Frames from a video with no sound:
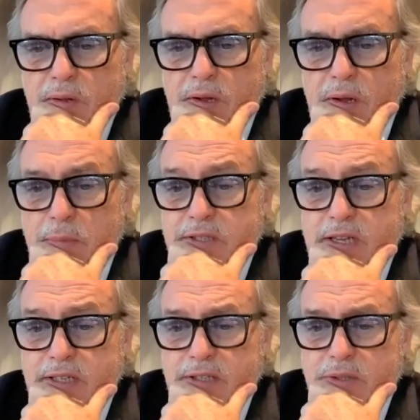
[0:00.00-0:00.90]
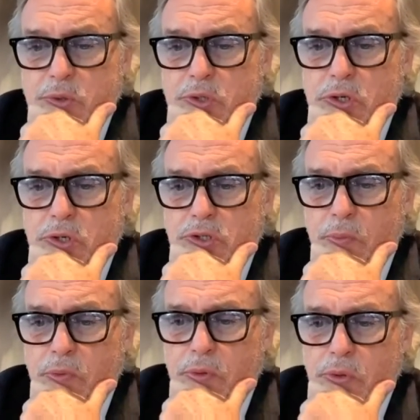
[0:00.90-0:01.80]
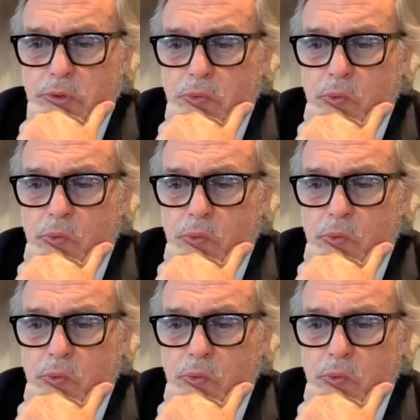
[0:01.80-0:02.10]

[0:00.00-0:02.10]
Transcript: I'm excited to share some thoughts on